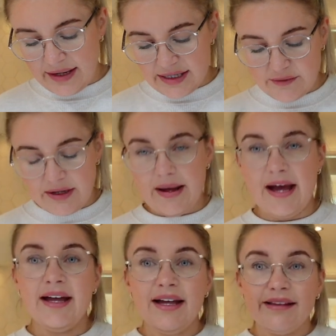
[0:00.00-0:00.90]
later anyway.
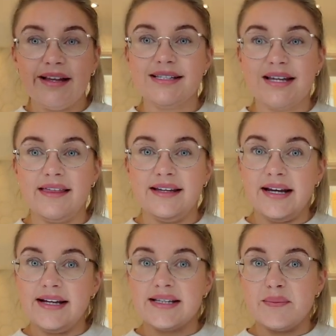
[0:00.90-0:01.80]
Let's get
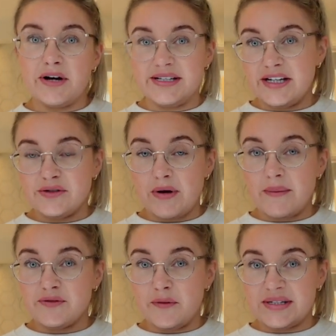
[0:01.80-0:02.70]
these prezzies
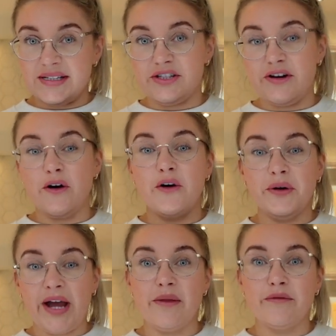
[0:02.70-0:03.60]
wrapped for my sister. I'll go
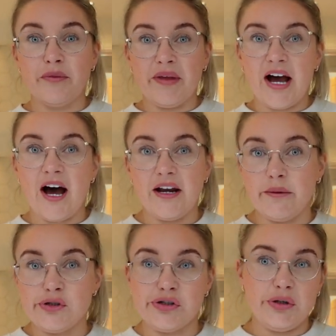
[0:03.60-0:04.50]
and get them from the car now
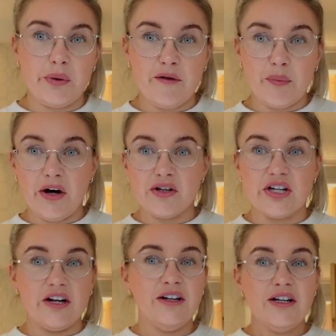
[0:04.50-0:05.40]
and show you what I bought
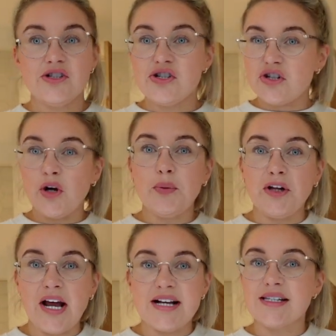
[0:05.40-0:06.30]
her. Just a couple
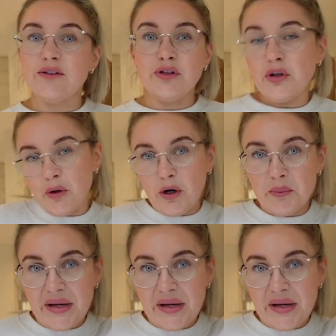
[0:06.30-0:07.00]
of nice little new home